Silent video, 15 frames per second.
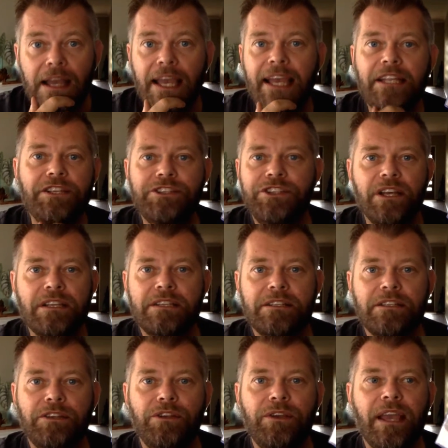it's
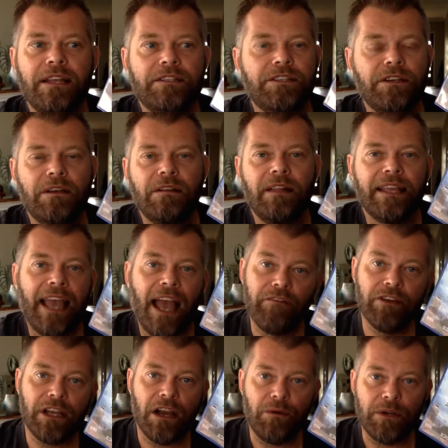just you get to like have
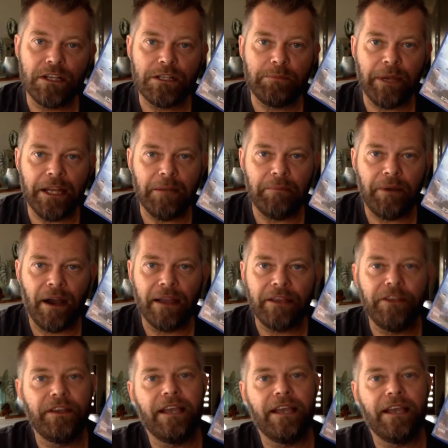a go on a speeder bike.